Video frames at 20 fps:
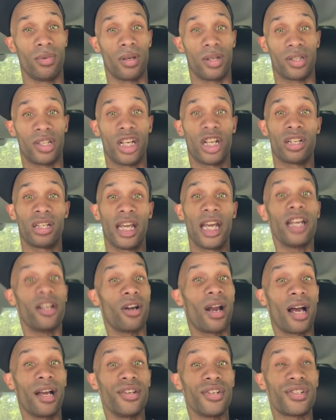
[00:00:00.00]
A year
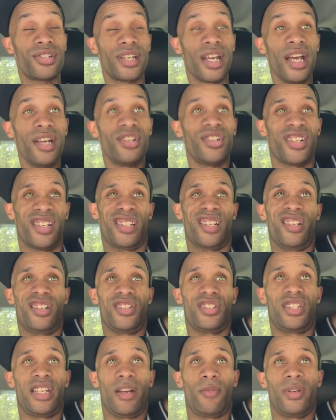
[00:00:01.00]
later, I understand it. I
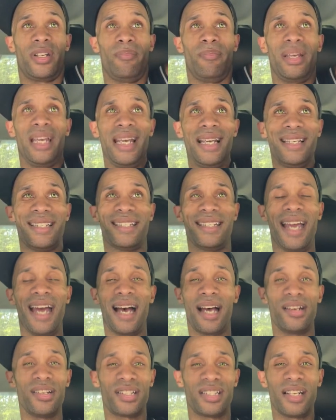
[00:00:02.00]
understand what it means now.
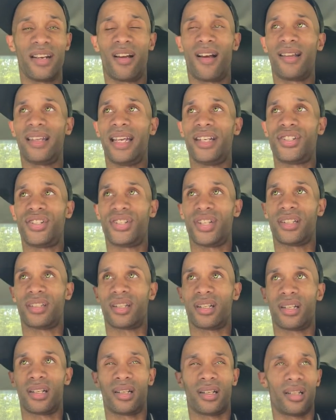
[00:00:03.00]
I understand all that shit.
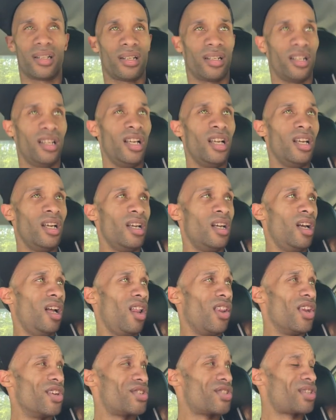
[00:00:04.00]

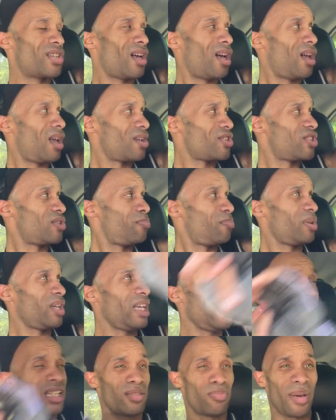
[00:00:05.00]
The stall
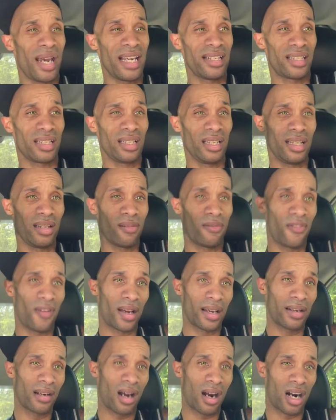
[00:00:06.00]
speed is basically the
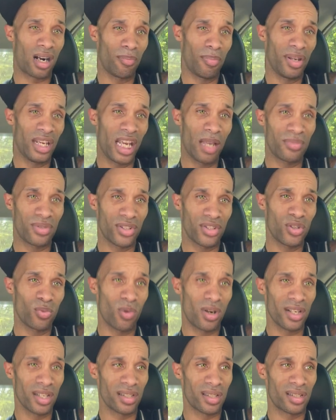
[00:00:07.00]
fucking RPMs that you
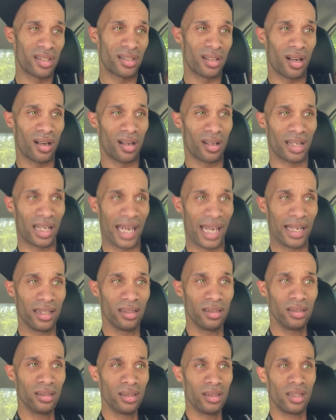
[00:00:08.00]
wanted to stall at.
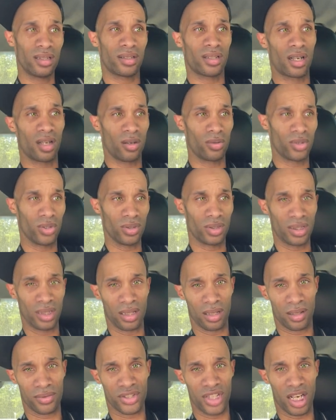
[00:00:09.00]
So you see
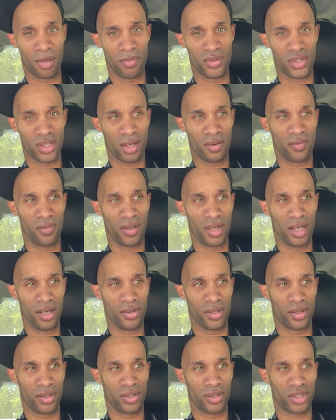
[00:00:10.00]
those numbers over there,
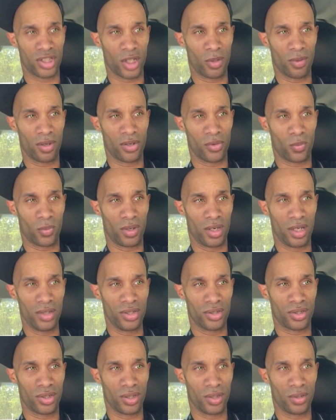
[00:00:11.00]
the 0, the
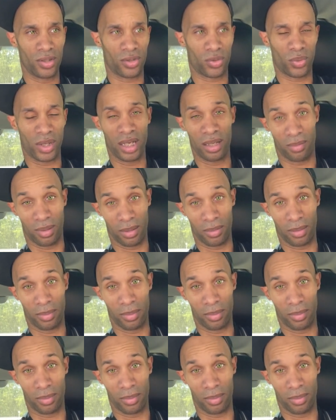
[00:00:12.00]
1, 2, the 3, blah, blah,